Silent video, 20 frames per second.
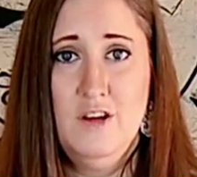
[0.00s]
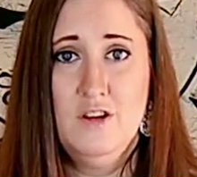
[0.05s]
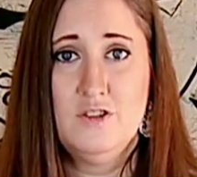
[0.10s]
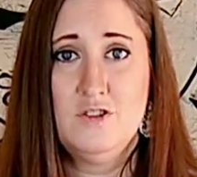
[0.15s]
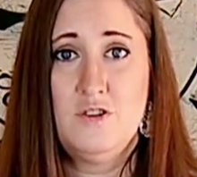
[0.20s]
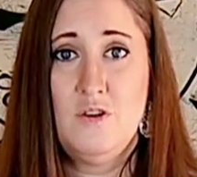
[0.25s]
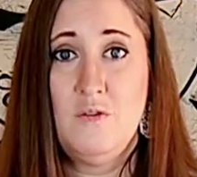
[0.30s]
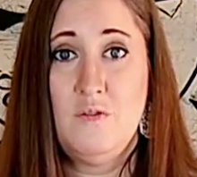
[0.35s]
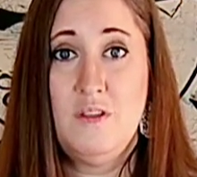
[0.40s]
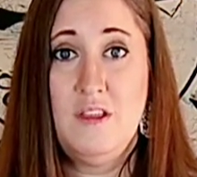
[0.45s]

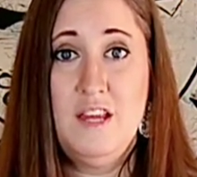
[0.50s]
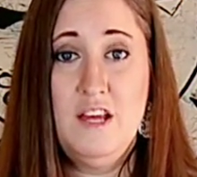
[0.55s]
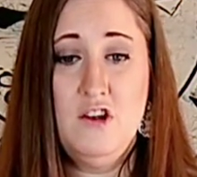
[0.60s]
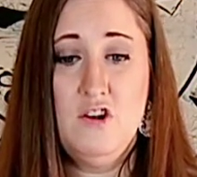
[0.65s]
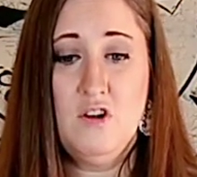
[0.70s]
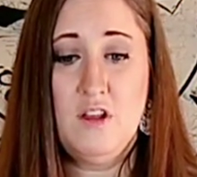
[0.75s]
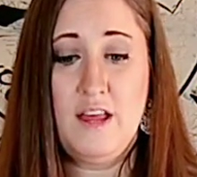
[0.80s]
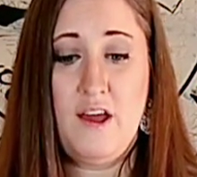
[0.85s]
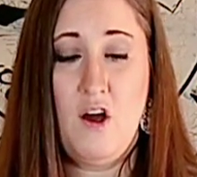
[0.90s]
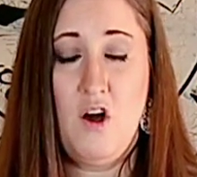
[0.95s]
So
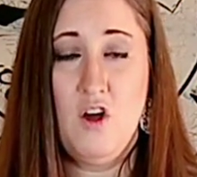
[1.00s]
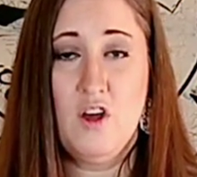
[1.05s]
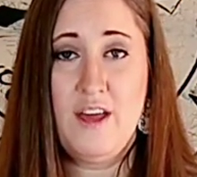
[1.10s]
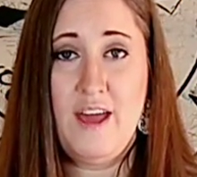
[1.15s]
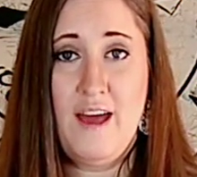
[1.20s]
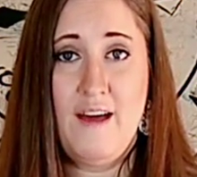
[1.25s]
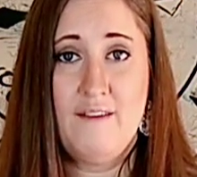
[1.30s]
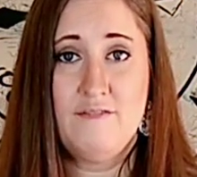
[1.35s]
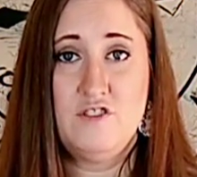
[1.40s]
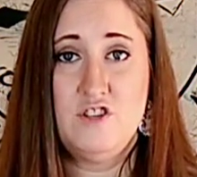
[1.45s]
literally all
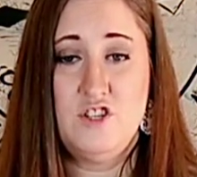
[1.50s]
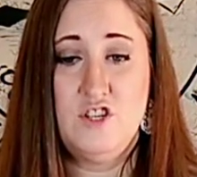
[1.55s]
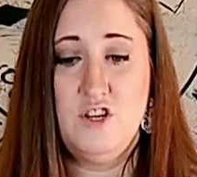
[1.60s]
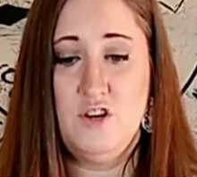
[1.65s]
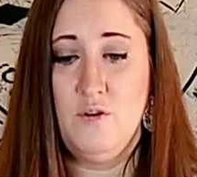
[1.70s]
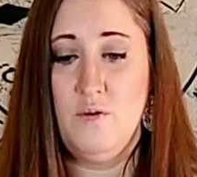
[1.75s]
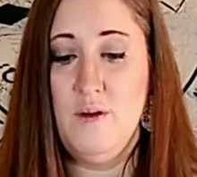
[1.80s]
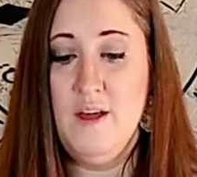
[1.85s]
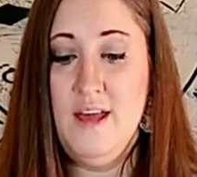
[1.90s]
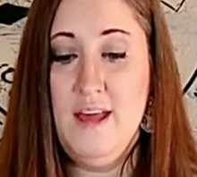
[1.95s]
you have to
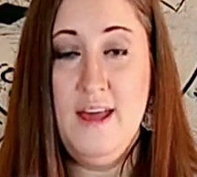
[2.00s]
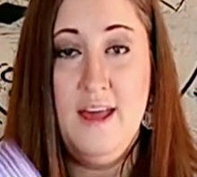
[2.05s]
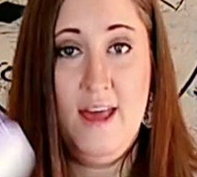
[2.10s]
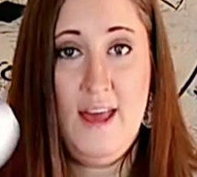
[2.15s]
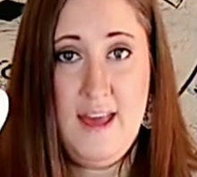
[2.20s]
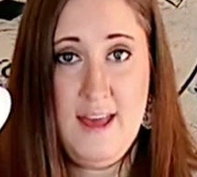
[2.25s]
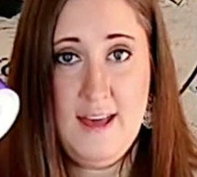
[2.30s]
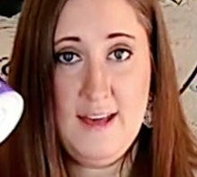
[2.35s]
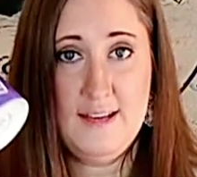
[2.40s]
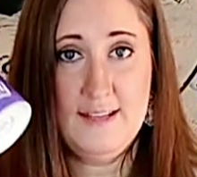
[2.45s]
do
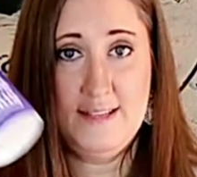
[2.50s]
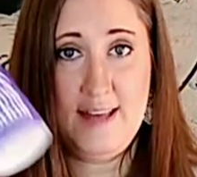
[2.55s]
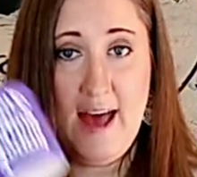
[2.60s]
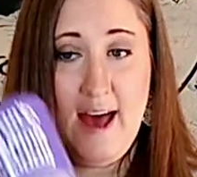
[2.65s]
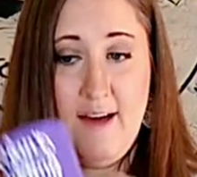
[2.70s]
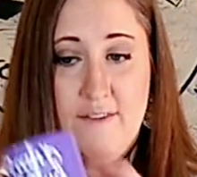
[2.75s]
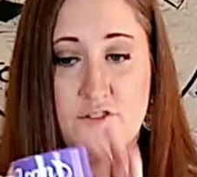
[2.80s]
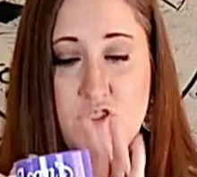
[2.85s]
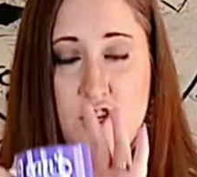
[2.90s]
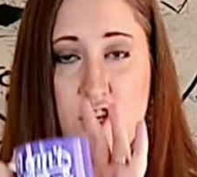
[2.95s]
is,
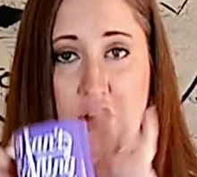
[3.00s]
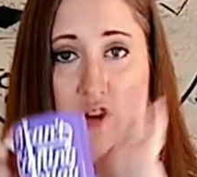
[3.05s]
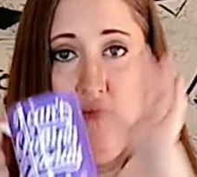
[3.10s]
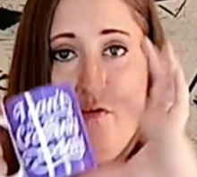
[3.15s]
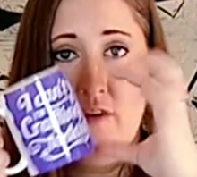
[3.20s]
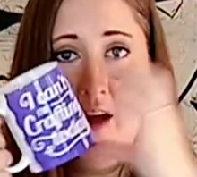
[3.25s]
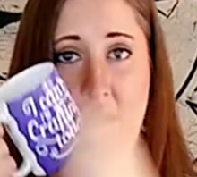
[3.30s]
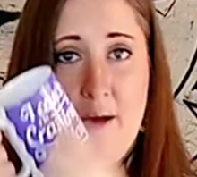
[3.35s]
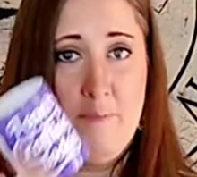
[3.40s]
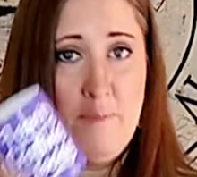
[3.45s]
after you
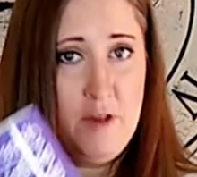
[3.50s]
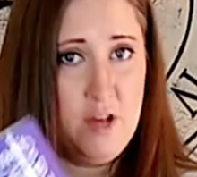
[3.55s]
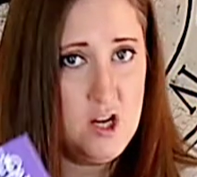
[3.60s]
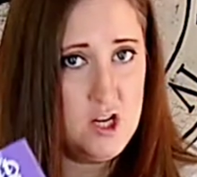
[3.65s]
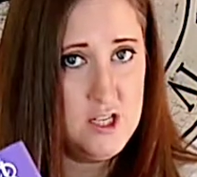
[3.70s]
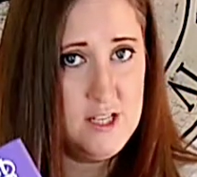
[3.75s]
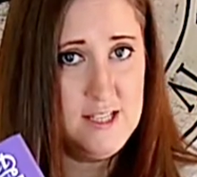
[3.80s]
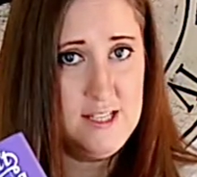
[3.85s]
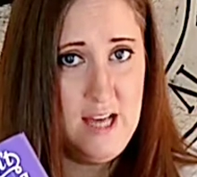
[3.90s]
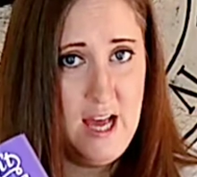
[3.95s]
wrap
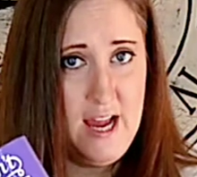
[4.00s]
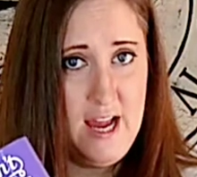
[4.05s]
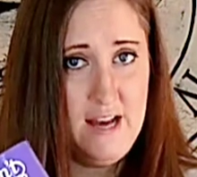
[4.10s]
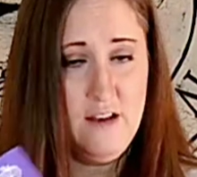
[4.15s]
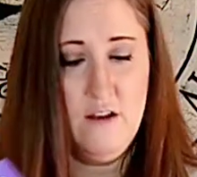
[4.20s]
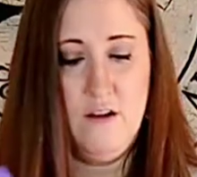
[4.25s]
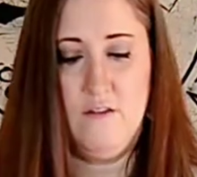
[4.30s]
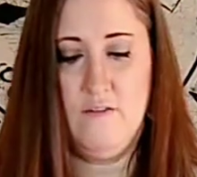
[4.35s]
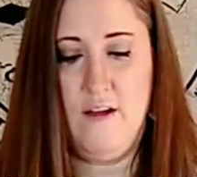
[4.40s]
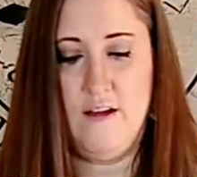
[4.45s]
your
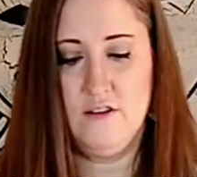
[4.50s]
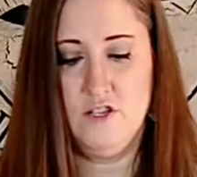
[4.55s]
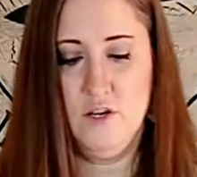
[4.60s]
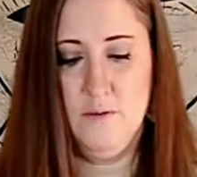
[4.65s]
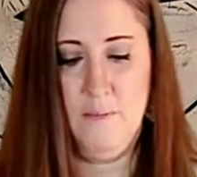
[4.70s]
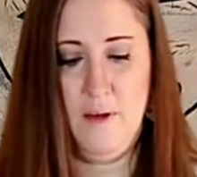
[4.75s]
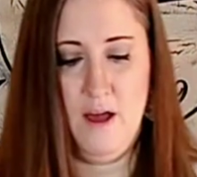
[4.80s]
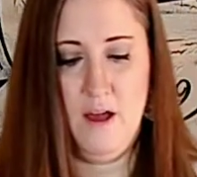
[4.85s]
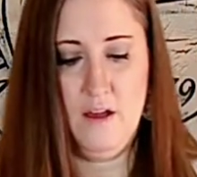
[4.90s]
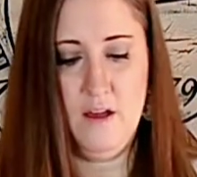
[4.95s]
design around
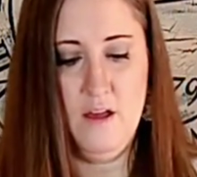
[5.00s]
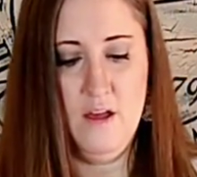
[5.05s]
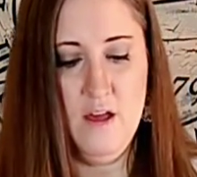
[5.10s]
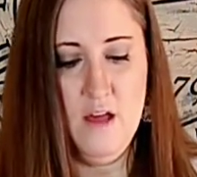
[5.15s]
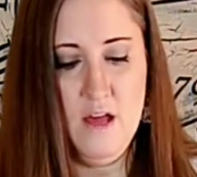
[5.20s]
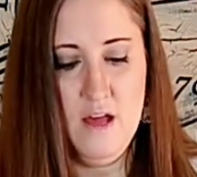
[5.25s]
your mug,